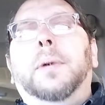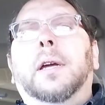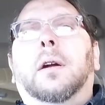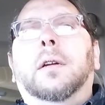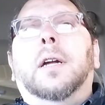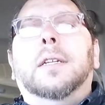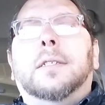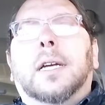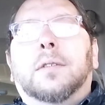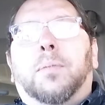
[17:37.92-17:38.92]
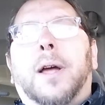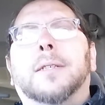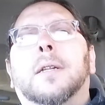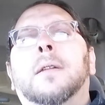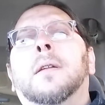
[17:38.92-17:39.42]
be our United States
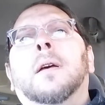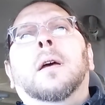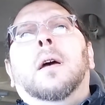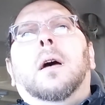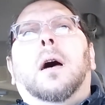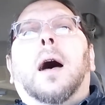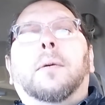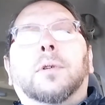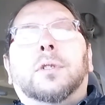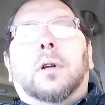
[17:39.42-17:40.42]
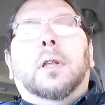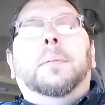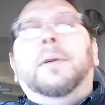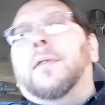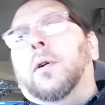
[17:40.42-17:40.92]
president. Uh, I will certainly
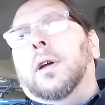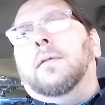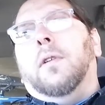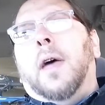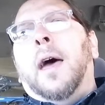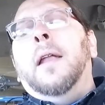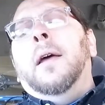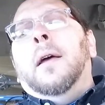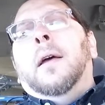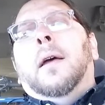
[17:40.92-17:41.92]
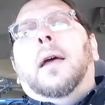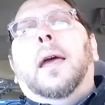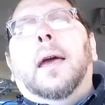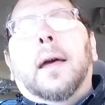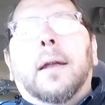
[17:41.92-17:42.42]
be voting for that.
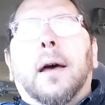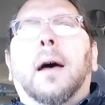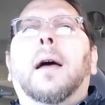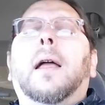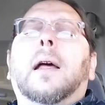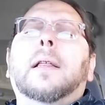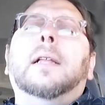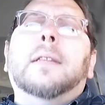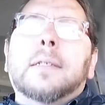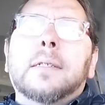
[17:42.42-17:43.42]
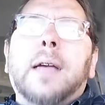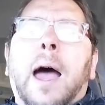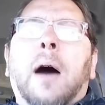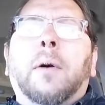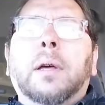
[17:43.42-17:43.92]
And, uh, and I think this is
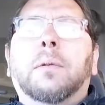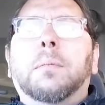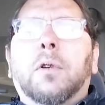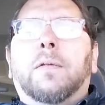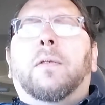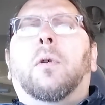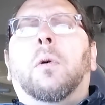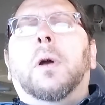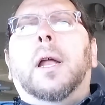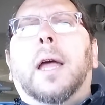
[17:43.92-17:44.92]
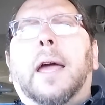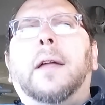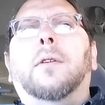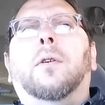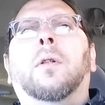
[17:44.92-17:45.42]
how he would move forward and
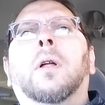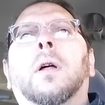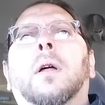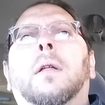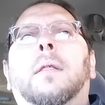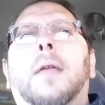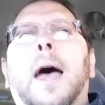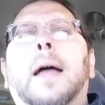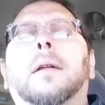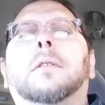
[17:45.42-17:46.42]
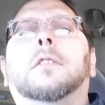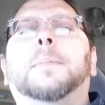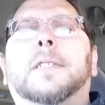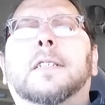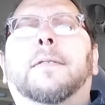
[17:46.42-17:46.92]
handle that
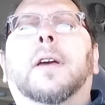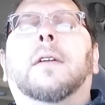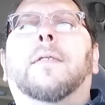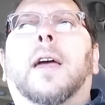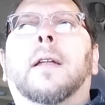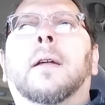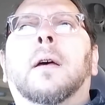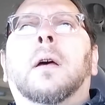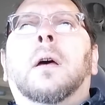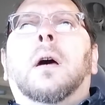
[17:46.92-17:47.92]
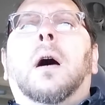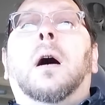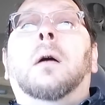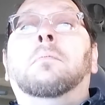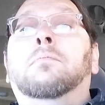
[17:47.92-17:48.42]
specific event.
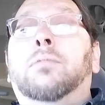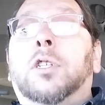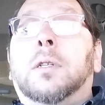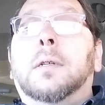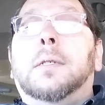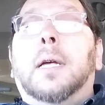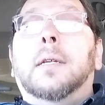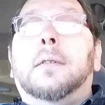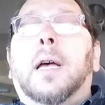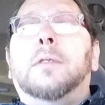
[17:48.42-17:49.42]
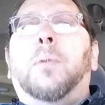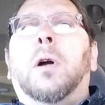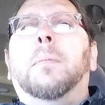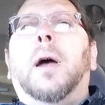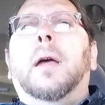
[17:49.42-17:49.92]
Um, just going to say this last
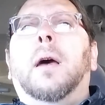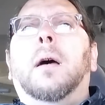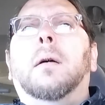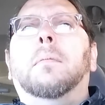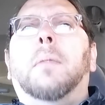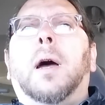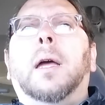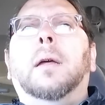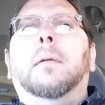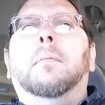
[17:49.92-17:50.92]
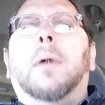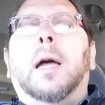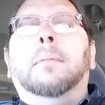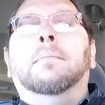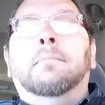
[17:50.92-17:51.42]
part. My, uh, my,
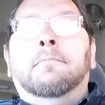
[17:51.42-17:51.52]
my,